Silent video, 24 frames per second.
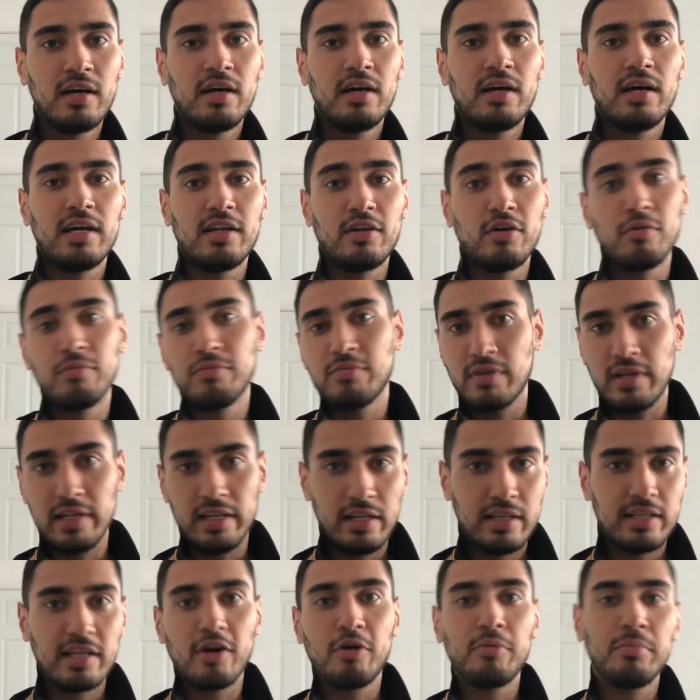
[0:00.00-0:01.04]
and hopefully
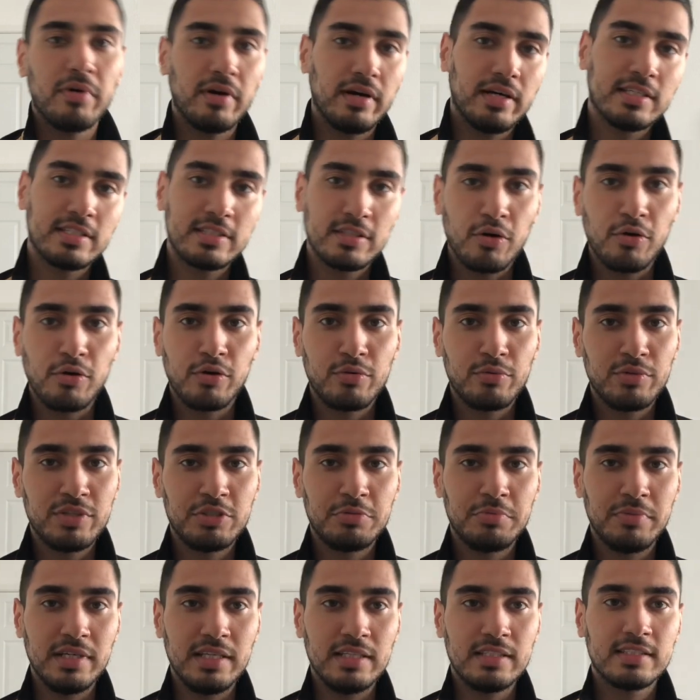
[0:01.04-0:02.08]
Dalbert is sold,
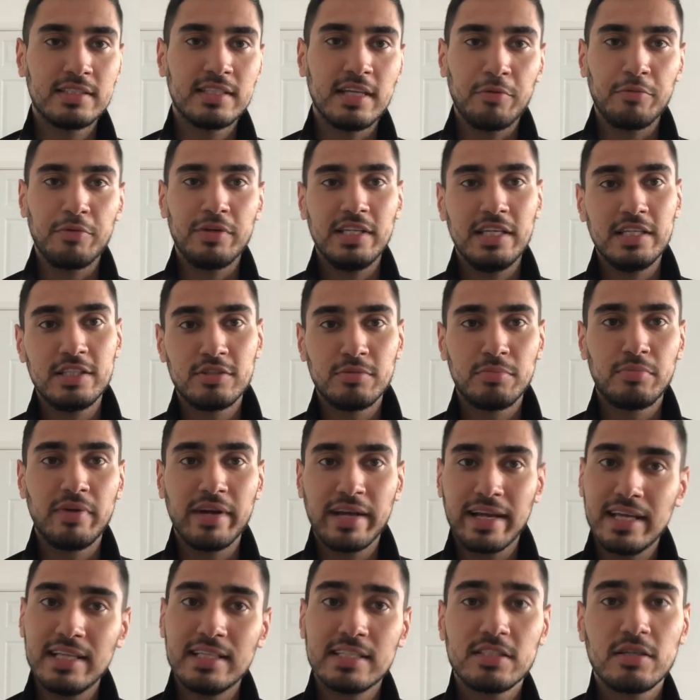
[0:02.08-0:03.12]
which means that we need to
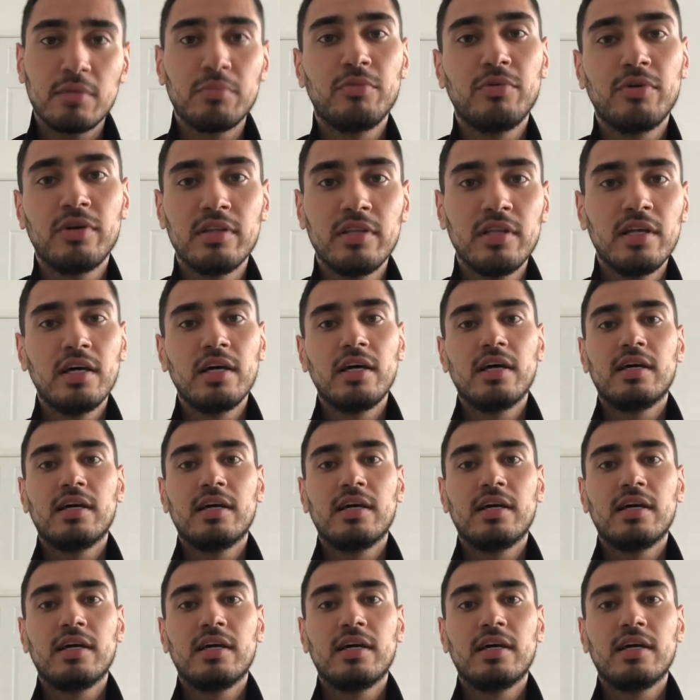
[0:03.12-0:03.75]
bring in someone